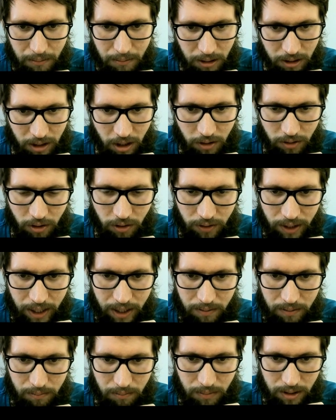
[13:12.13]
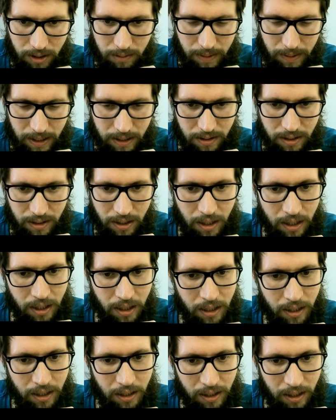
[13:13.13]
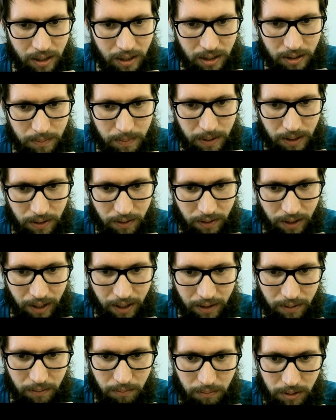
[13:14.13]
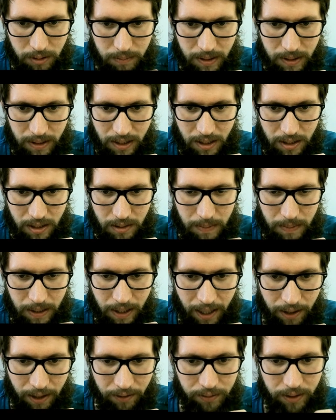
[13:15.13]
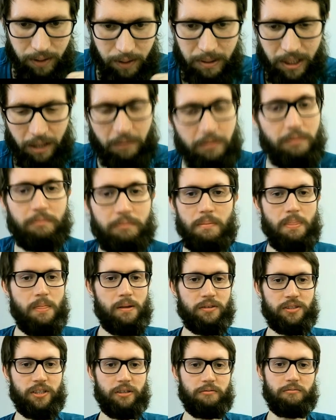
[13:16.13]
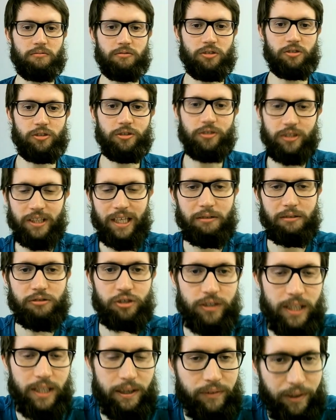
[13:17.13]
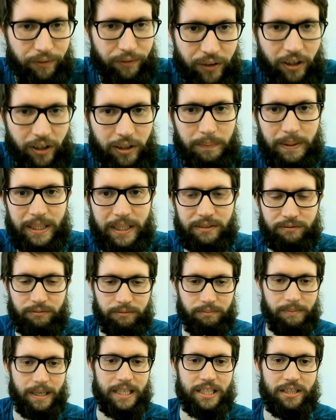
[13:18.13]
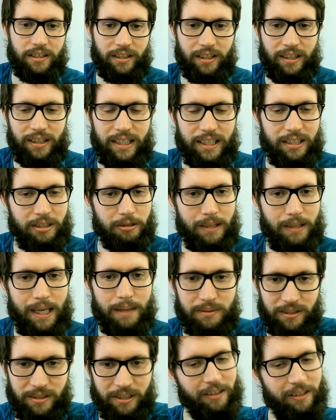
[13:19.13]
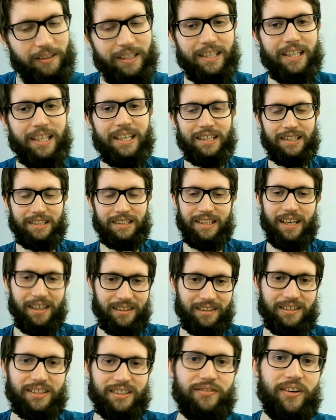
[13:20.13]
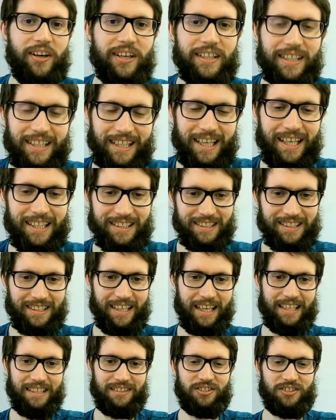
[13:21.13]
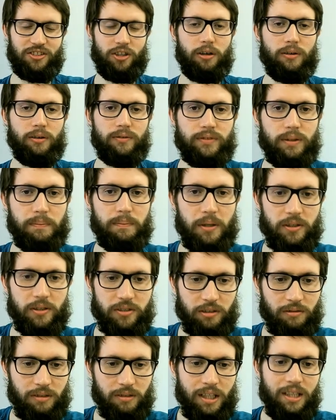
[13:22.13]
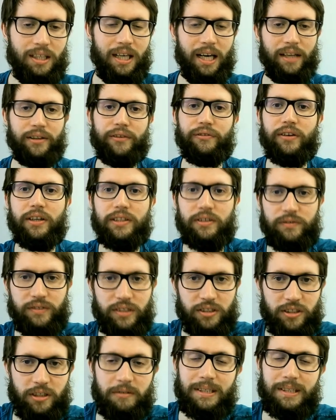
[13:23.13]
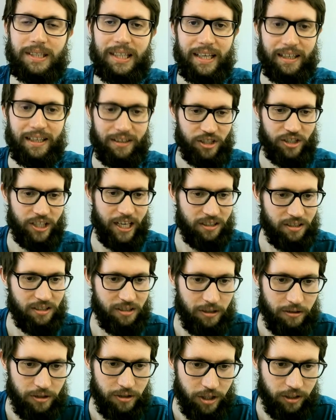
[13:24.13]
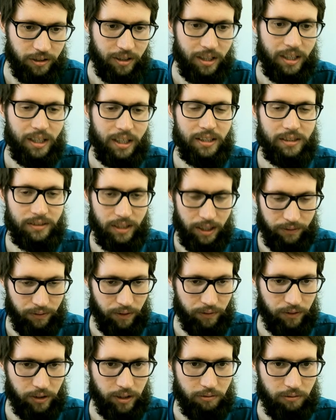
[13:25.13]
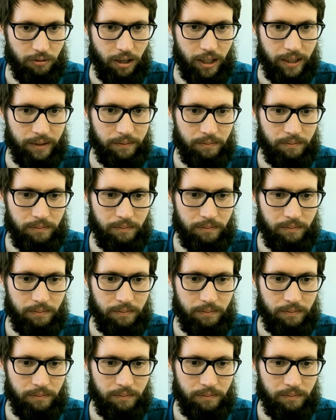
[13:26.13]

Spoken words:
Well, not that, which means it has to be that, which means it has to be that. There we go. So you see how just having that final piece of information can lead to an absolutely satisfying cascade solve of the puzzle. And the final thing to do is click check solution, see if I've got it right.